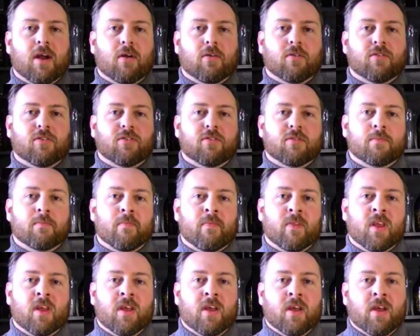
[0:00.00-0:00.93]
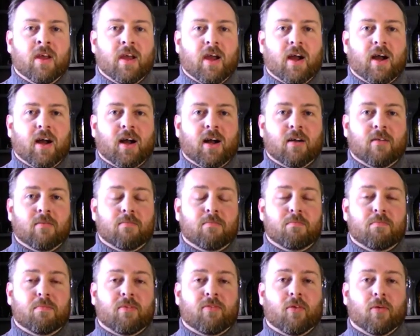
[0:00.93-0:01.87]
Grounds.
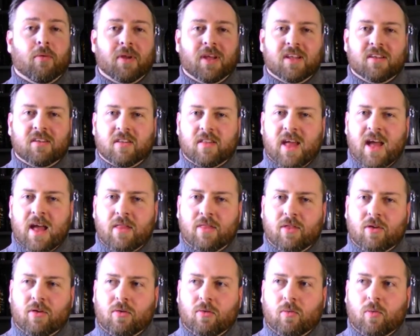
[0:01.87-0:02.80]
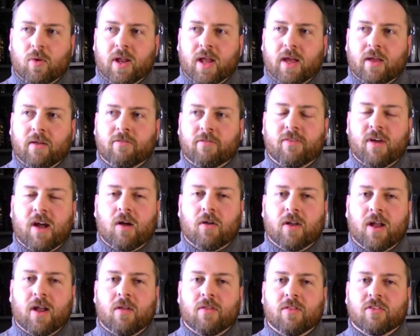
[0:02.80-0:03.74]
Before we get to that though, what I
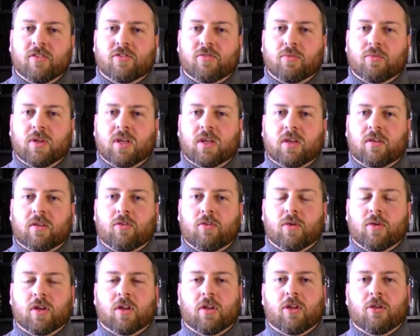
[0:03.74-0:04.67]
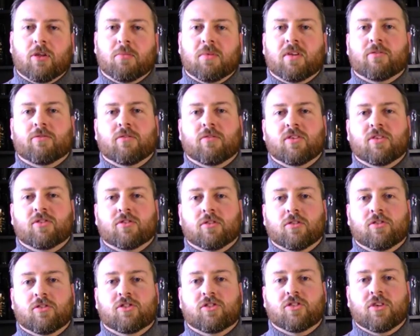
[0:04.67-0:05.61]
found out this week doing a little bit of
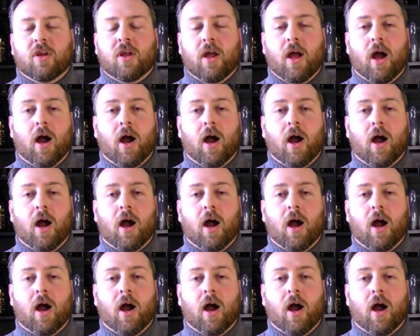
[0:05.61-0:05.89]
research,